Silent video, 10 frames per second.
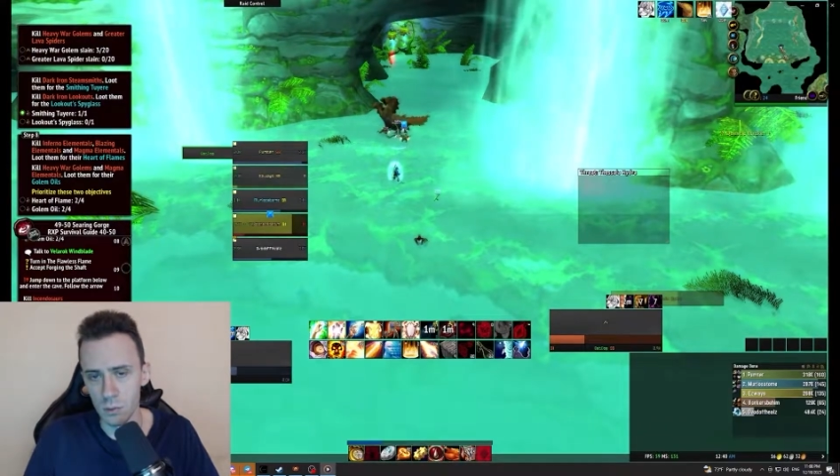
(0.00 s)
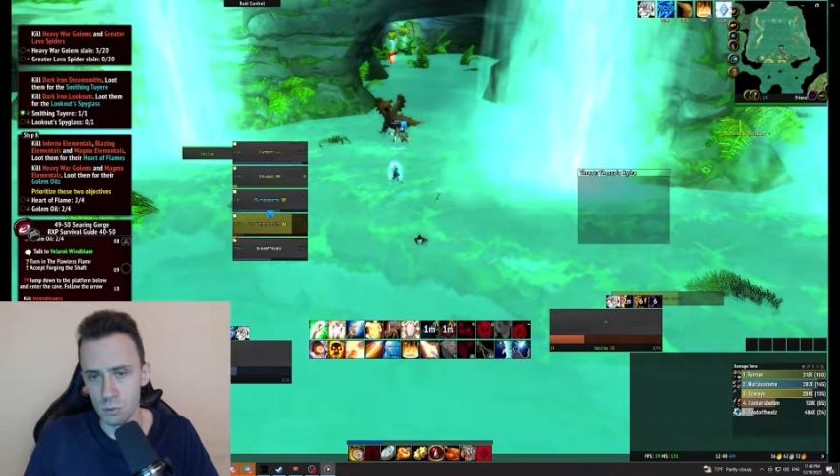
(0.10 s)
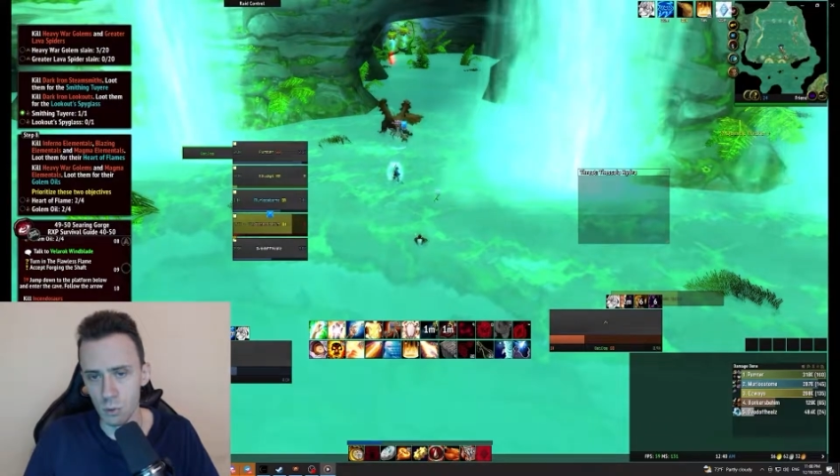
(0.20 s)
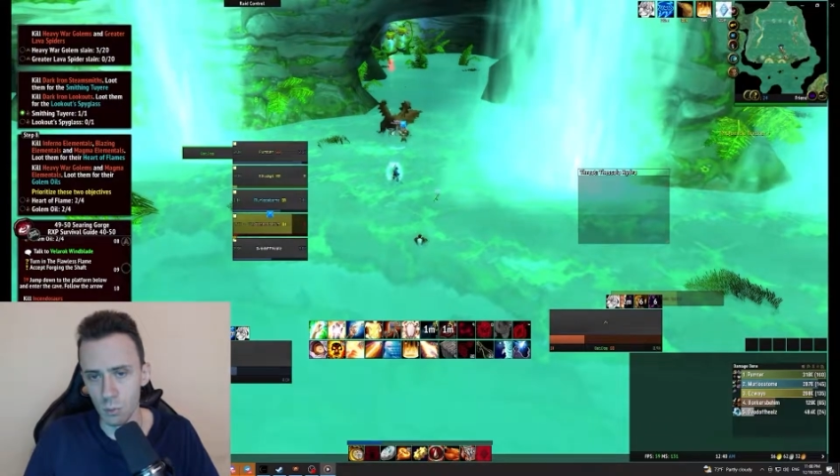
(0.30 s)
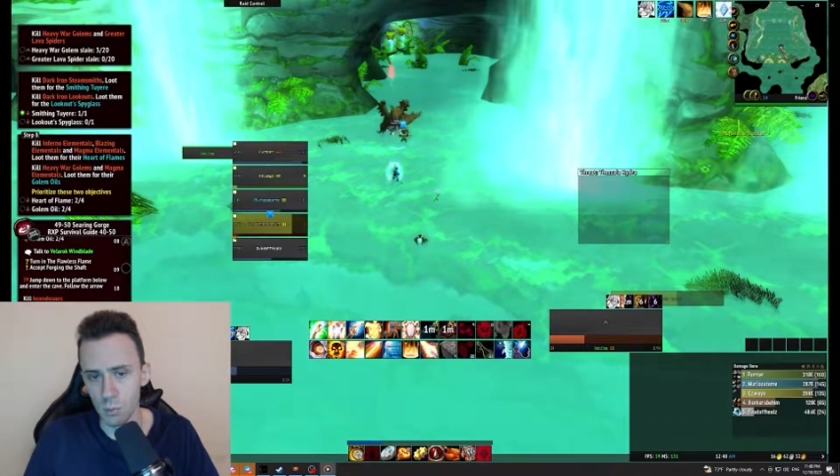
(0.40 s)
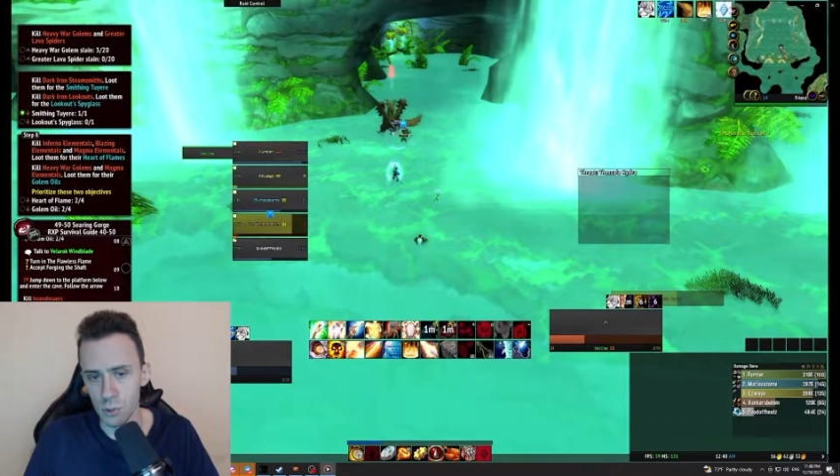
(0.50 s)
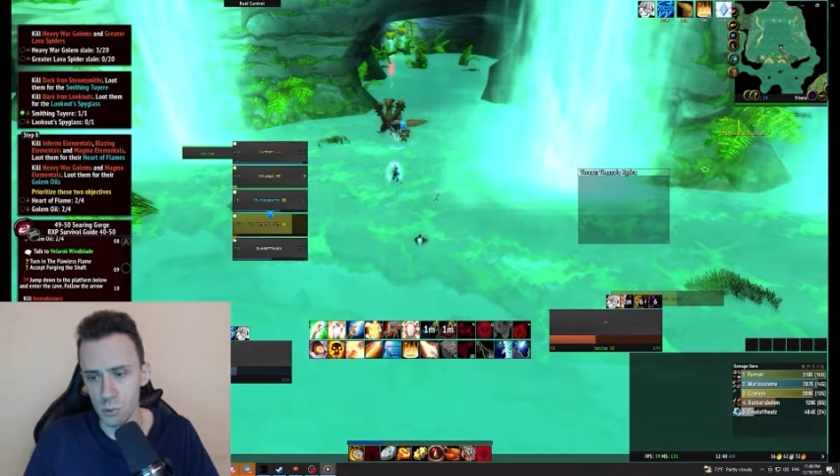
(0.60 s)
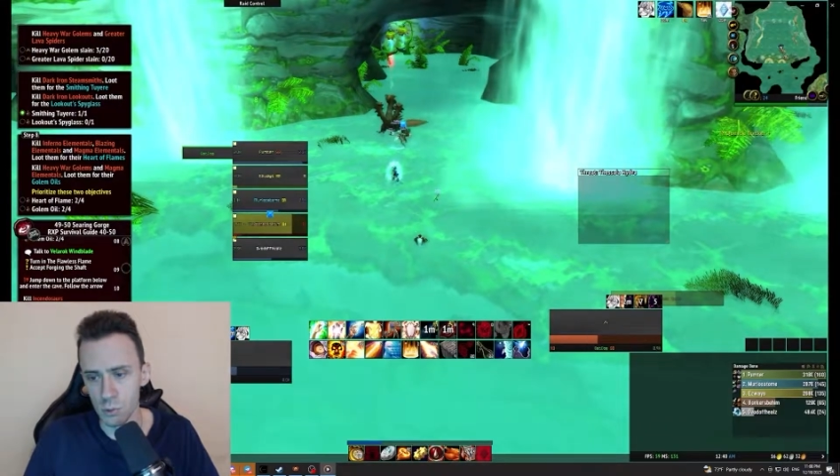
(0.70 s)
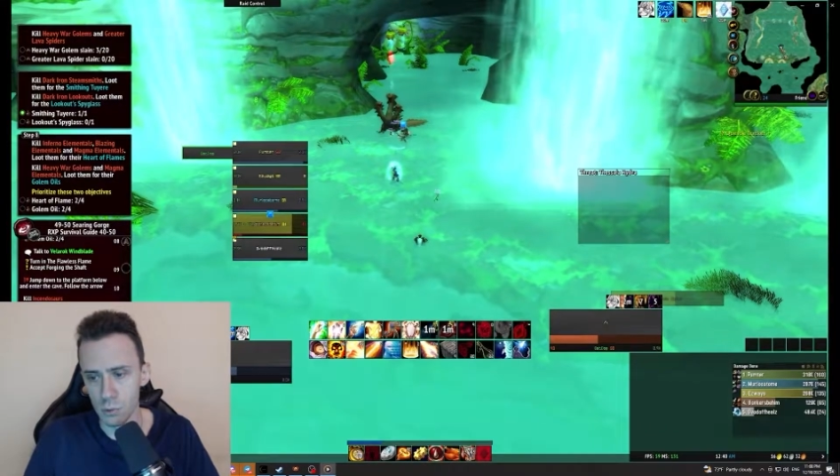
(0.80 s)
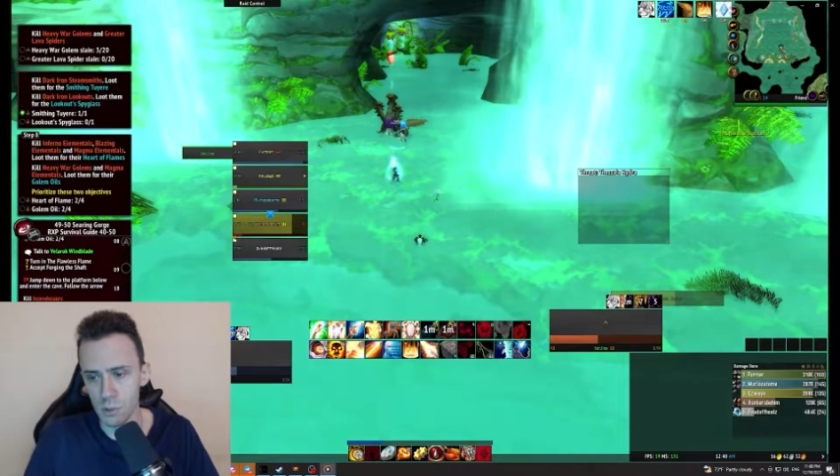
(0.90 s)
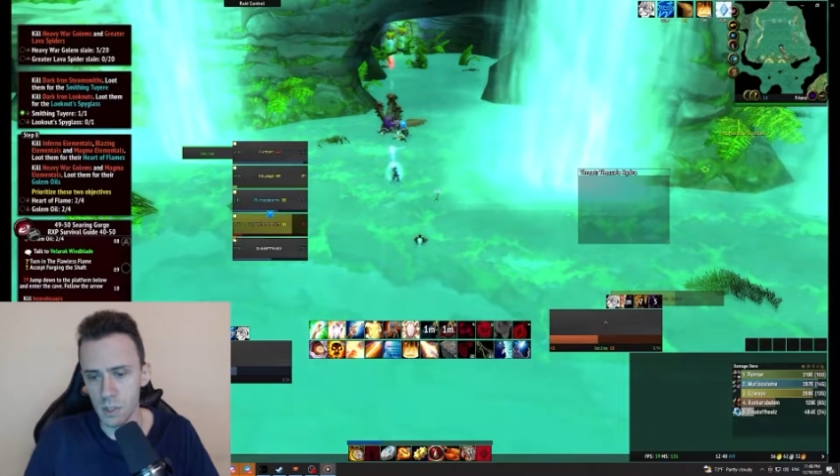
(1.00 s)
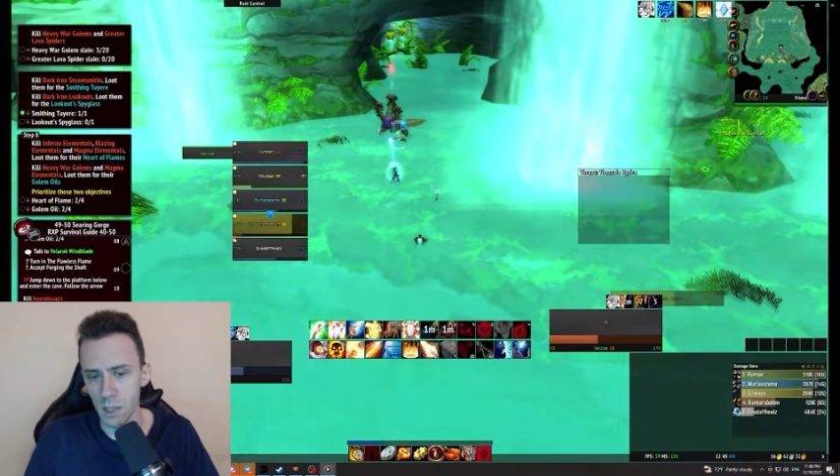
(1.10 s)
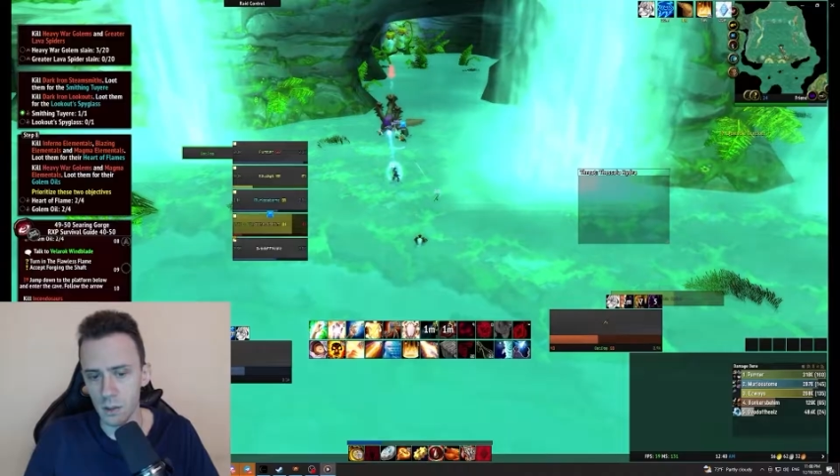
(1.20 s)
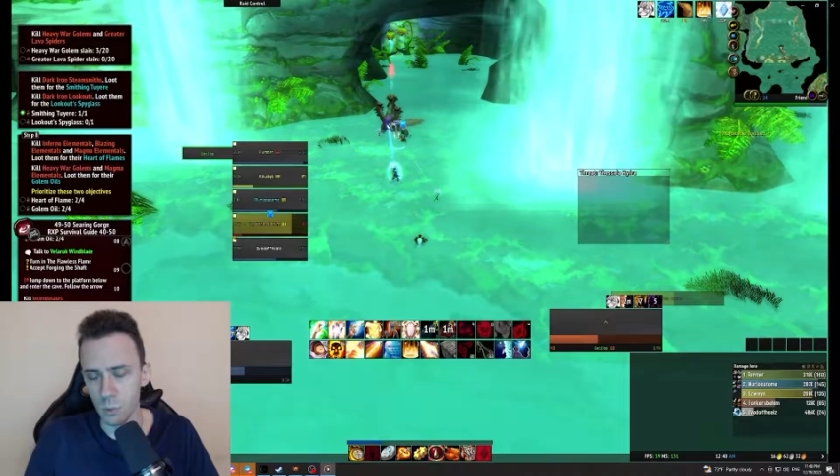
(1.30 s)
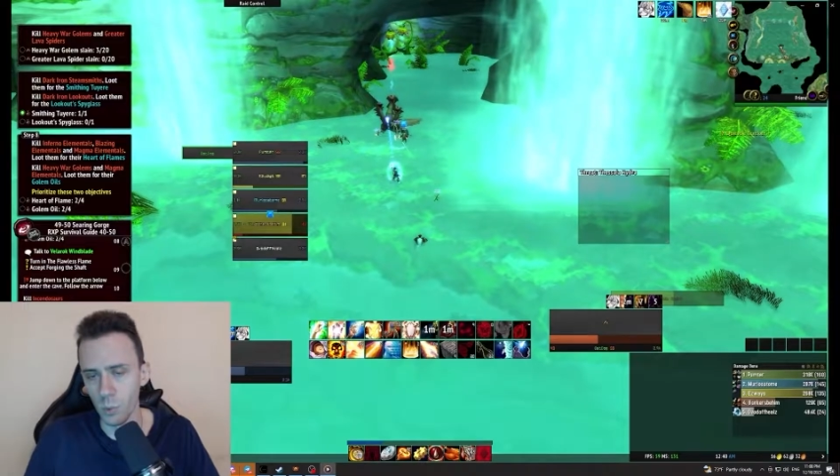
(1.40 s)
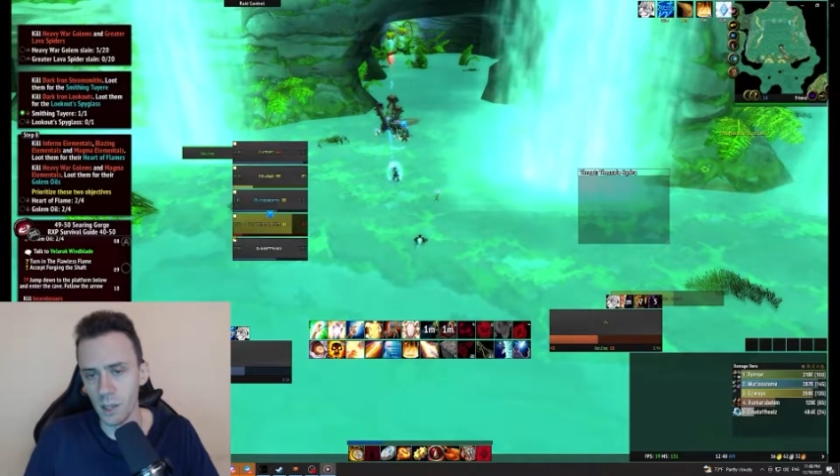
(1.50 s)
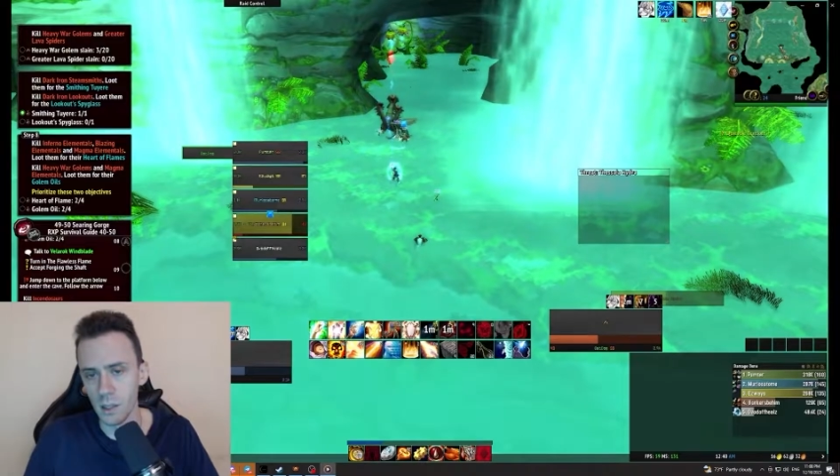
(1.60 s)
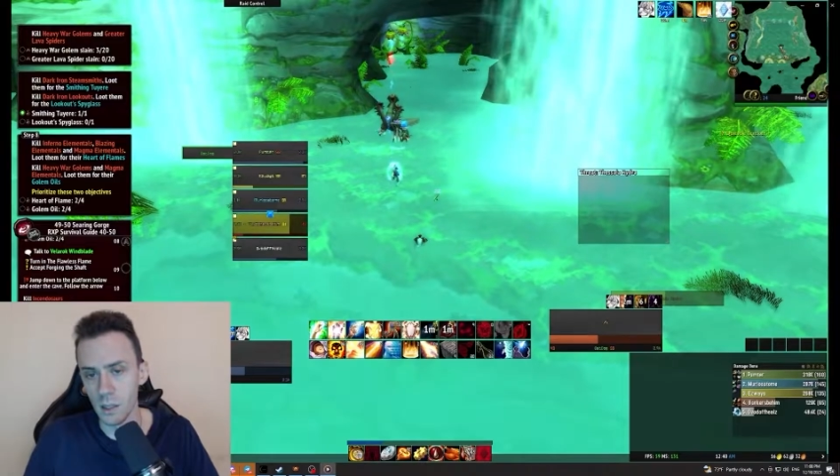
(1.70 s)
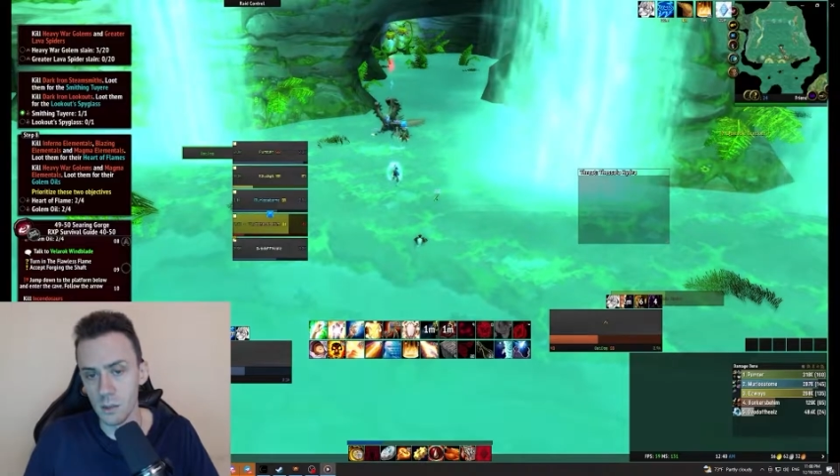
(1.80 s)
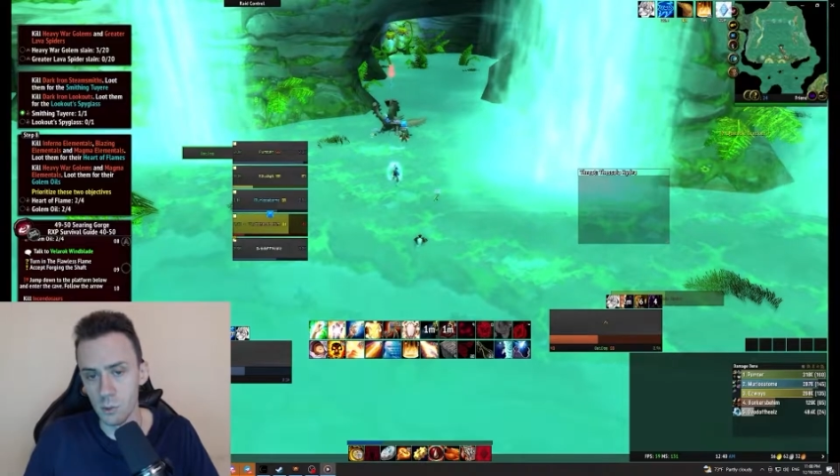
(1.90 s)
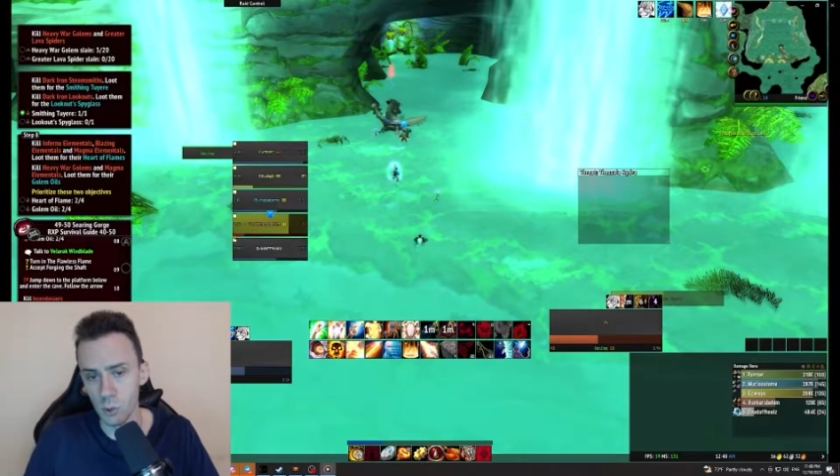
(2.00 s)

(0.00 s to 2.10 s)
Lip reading: So be sure to stand the way that